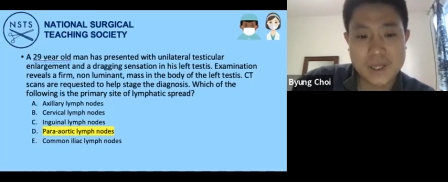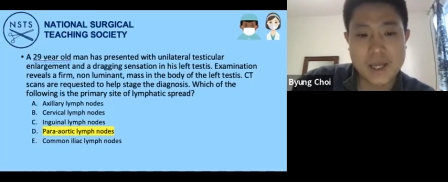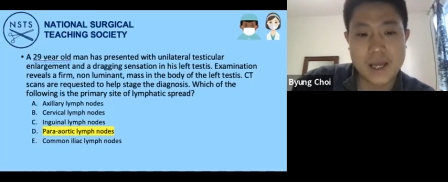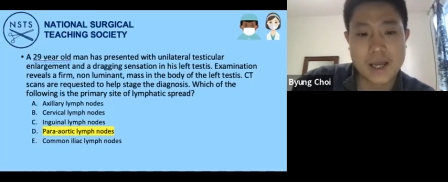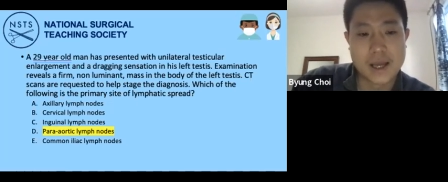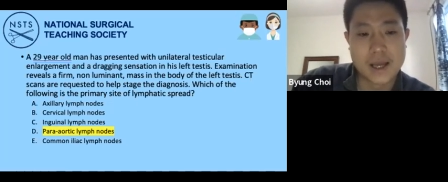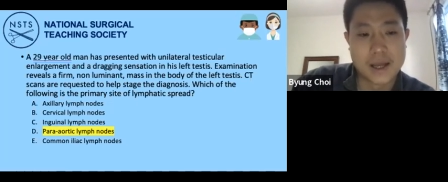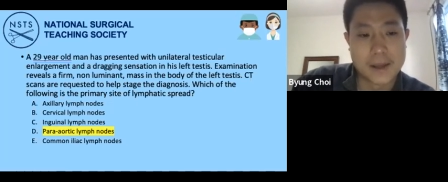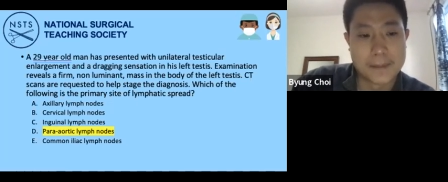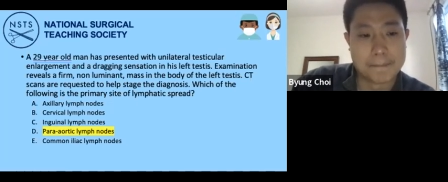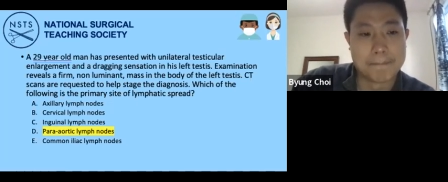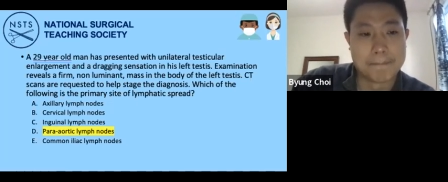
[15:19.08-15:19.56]

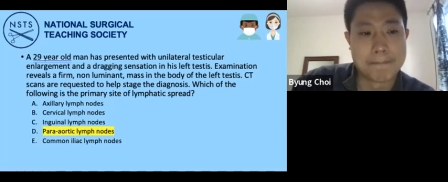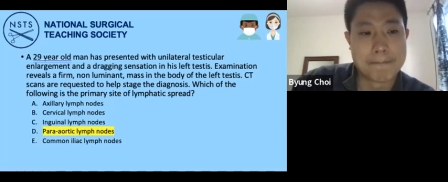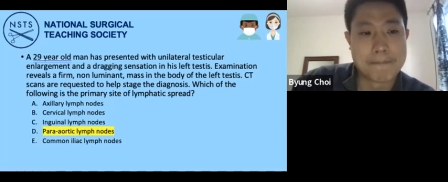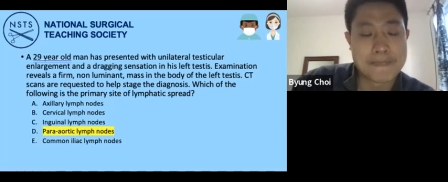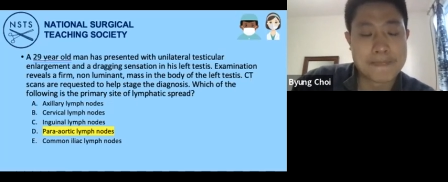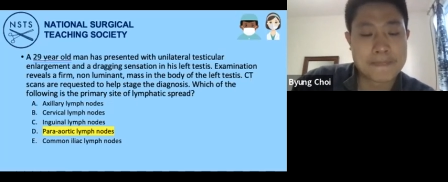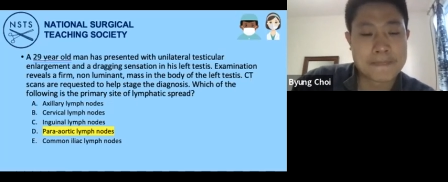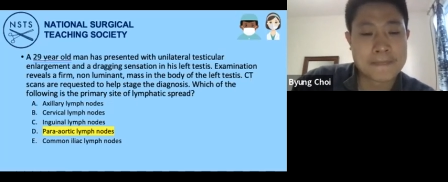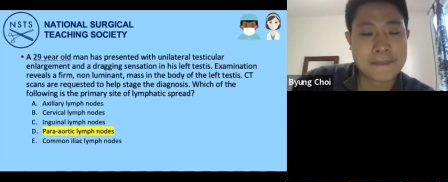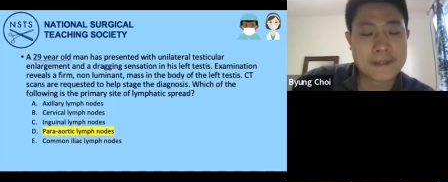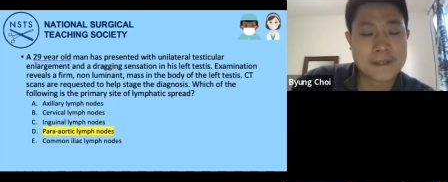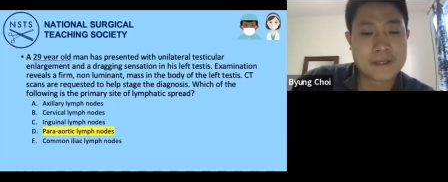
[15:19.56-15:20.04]

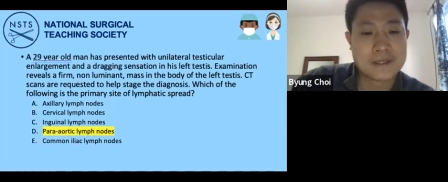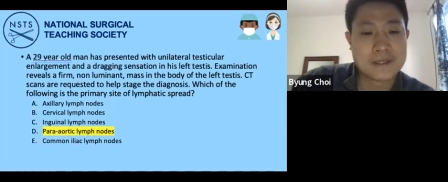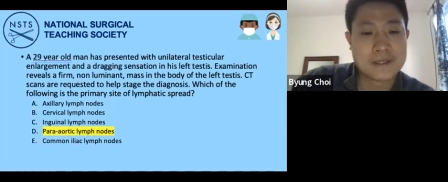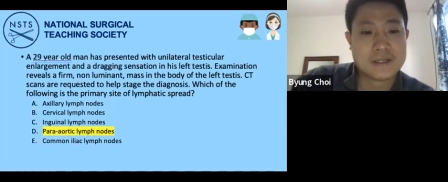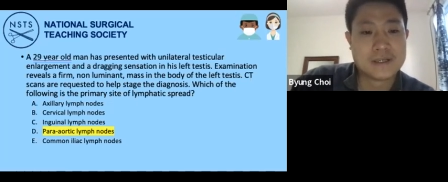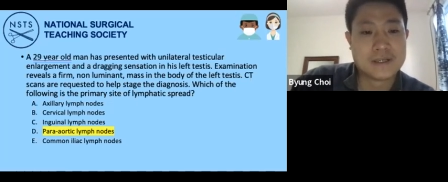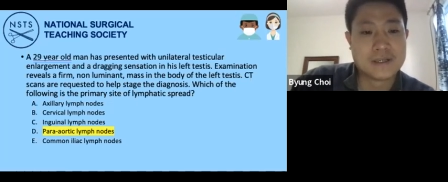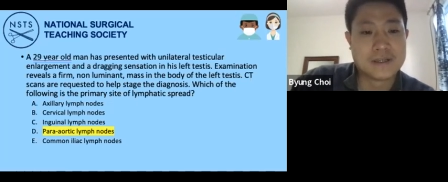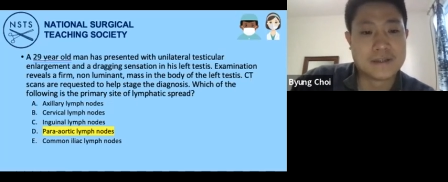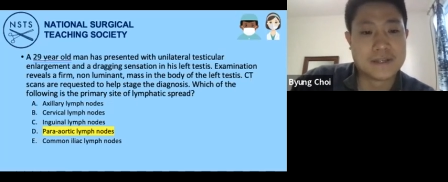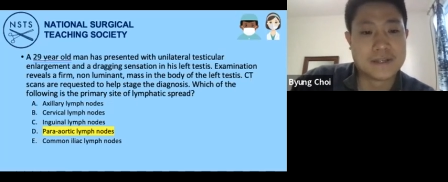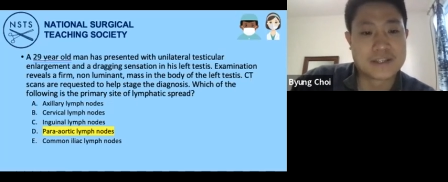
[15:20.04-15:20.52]

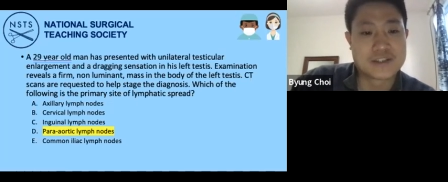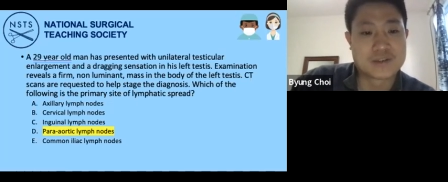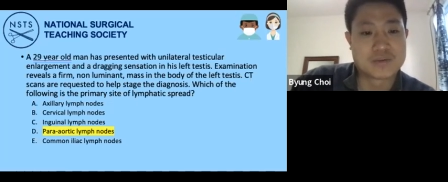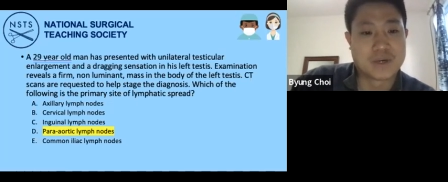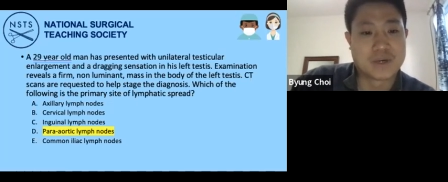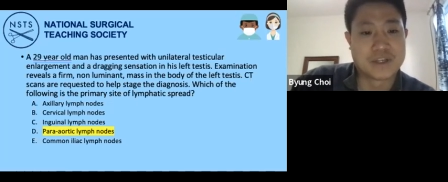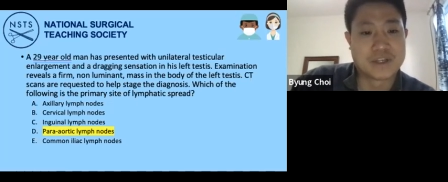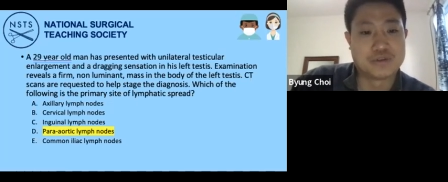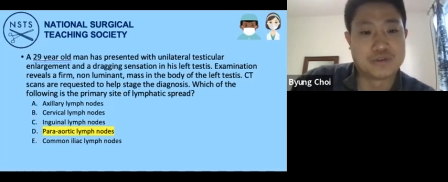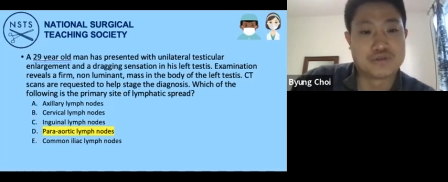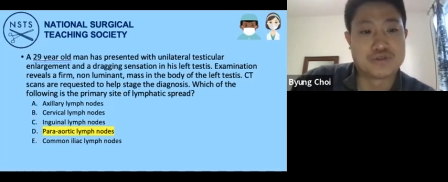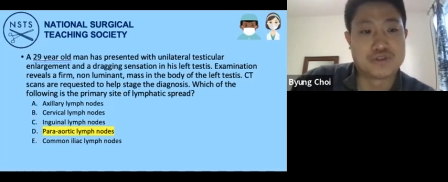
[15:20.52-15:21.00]
And that's
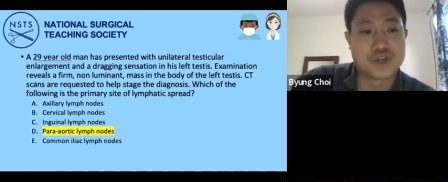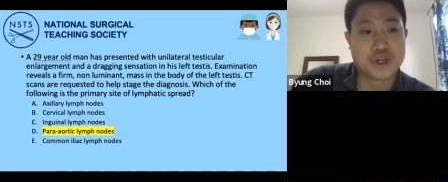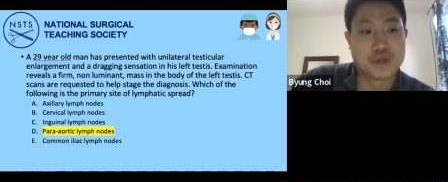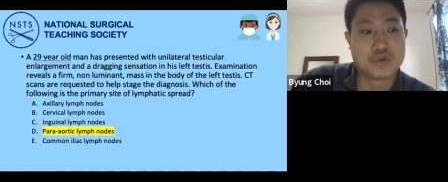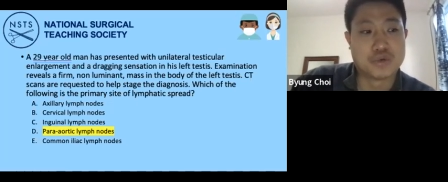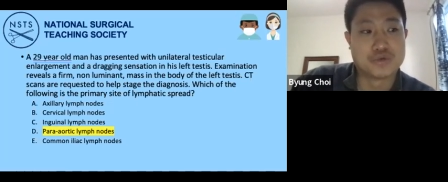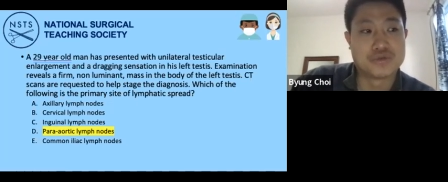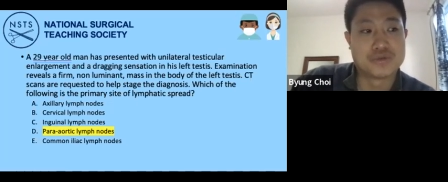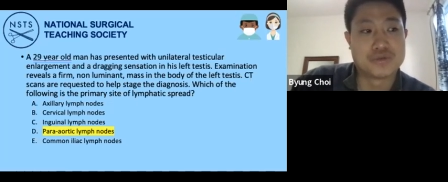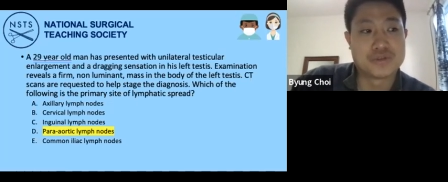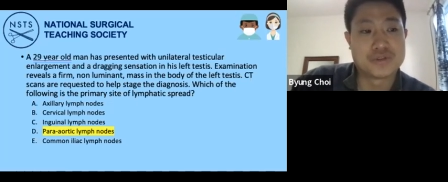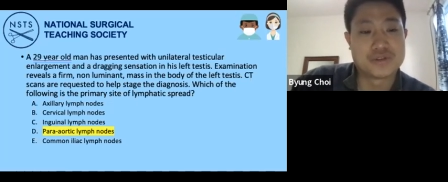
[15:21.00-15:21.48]
why you
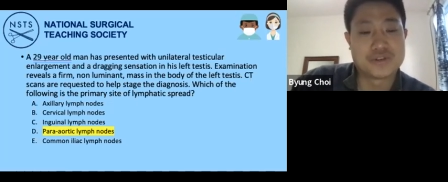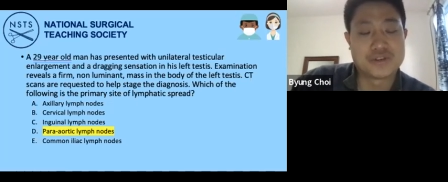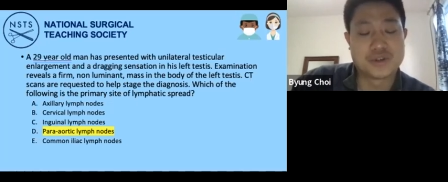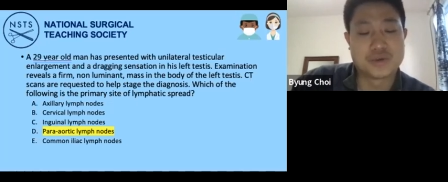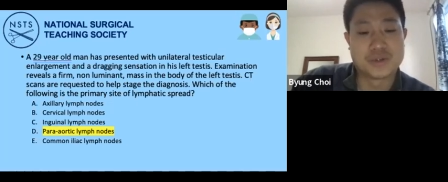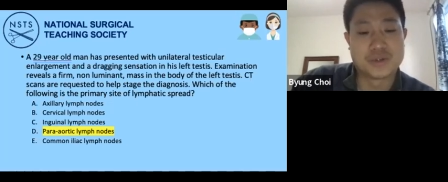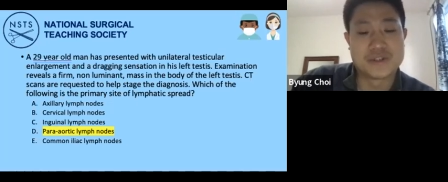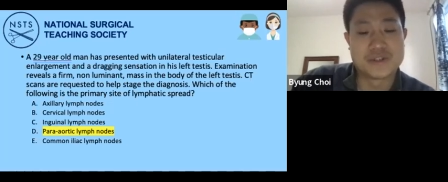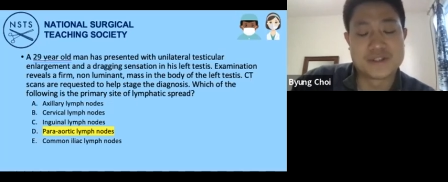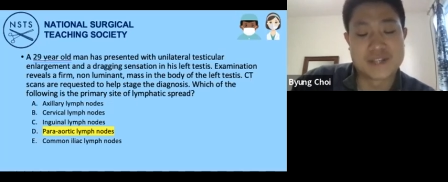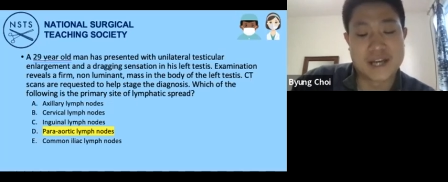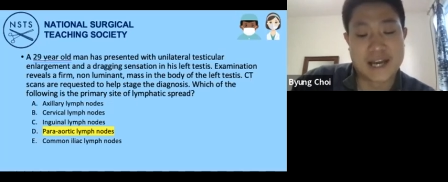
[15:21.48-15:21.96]
don't
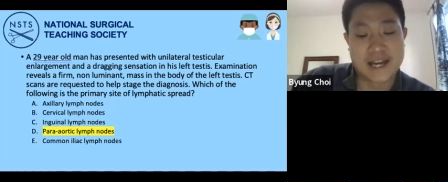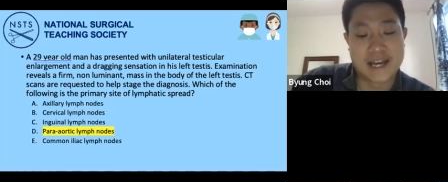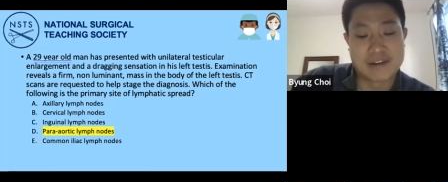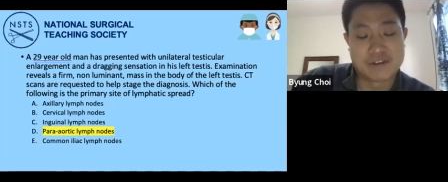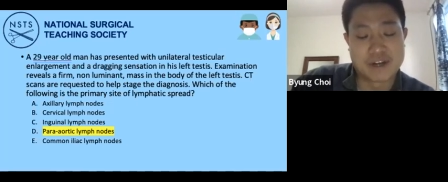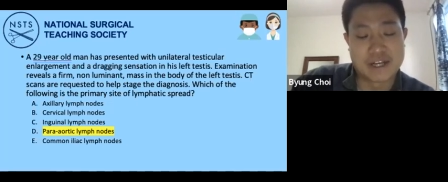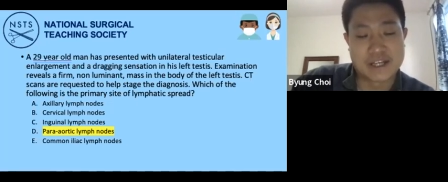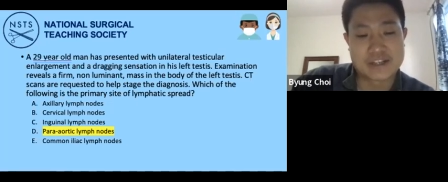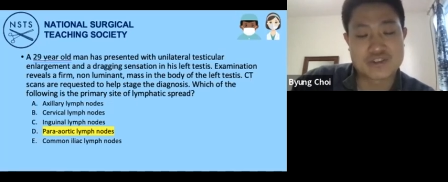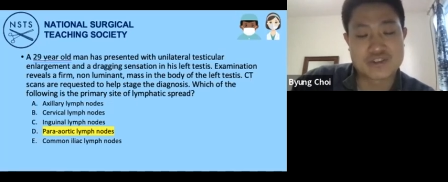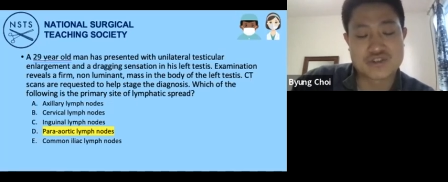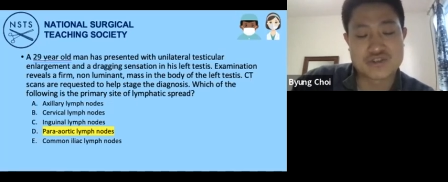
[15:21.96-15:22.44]
do a
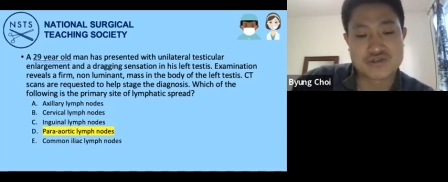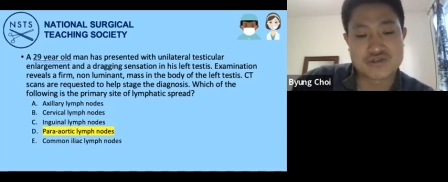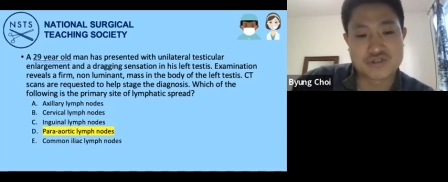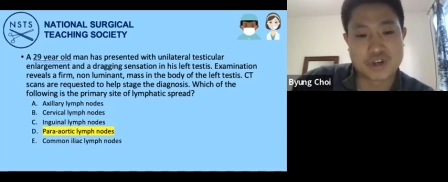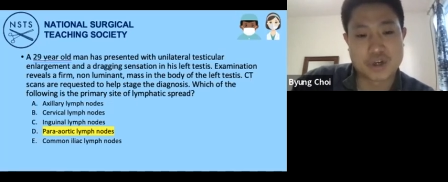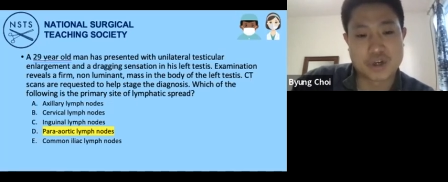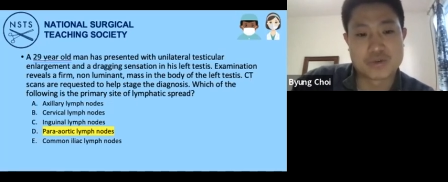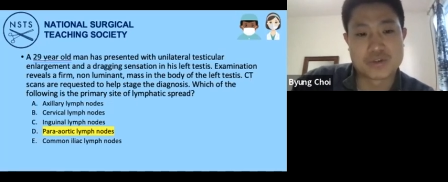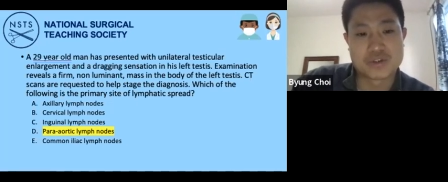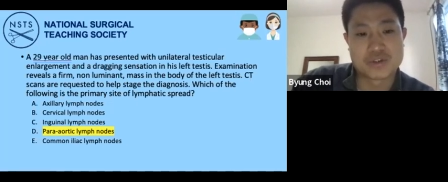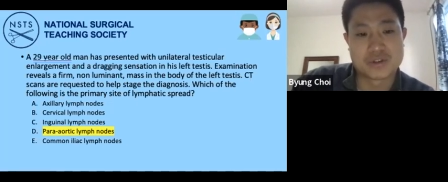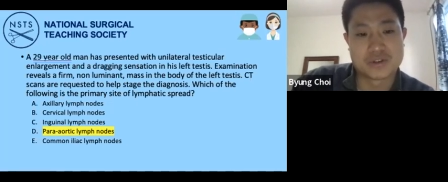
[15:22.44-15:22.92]
direct
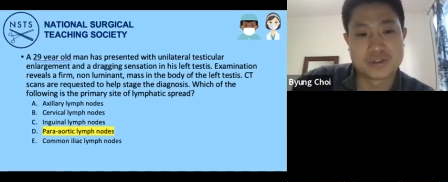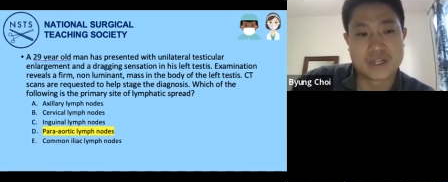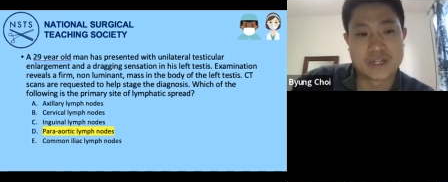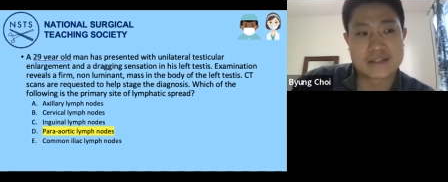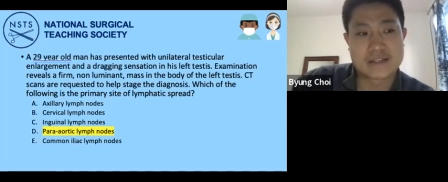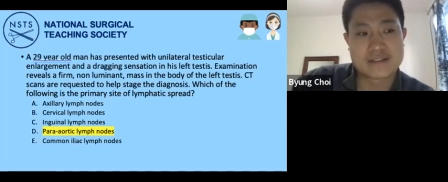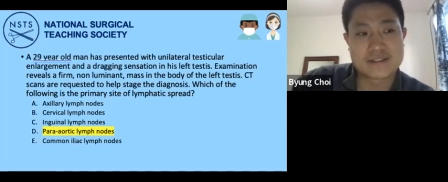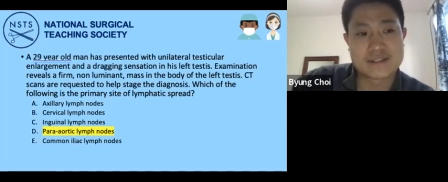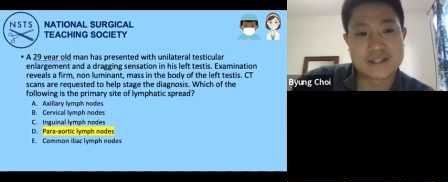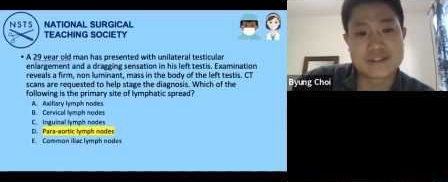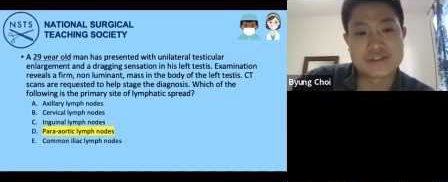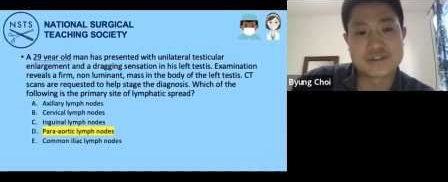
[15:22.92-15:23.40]
scrotal
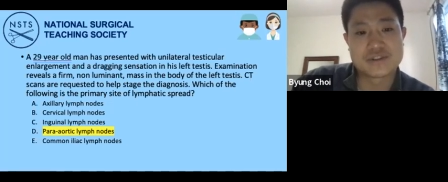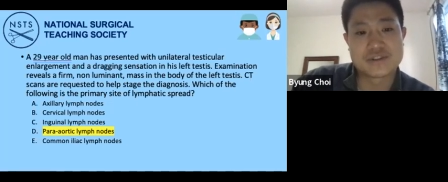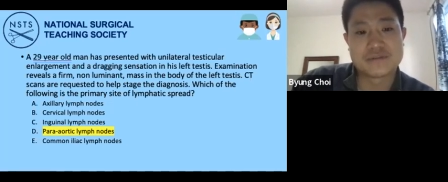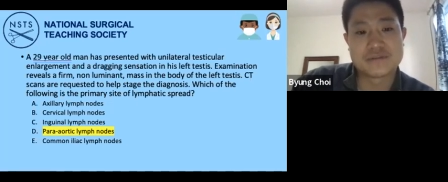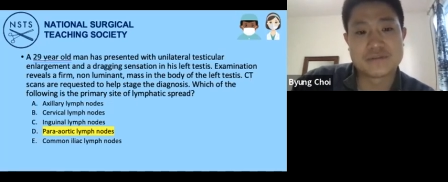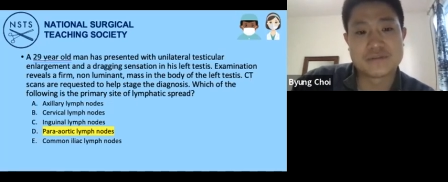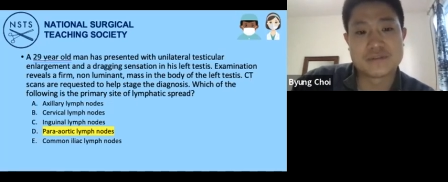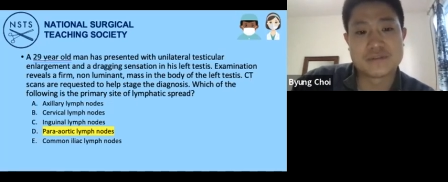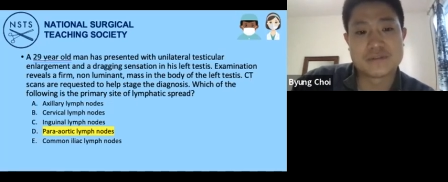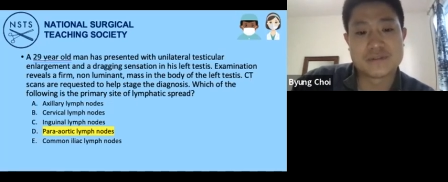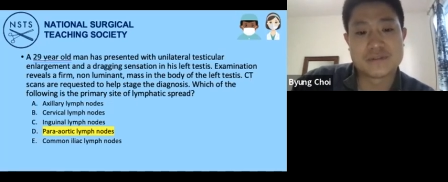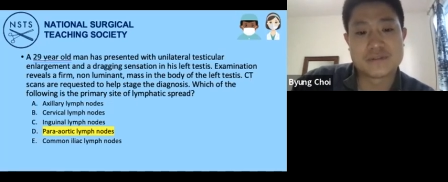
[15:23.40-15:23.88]
excision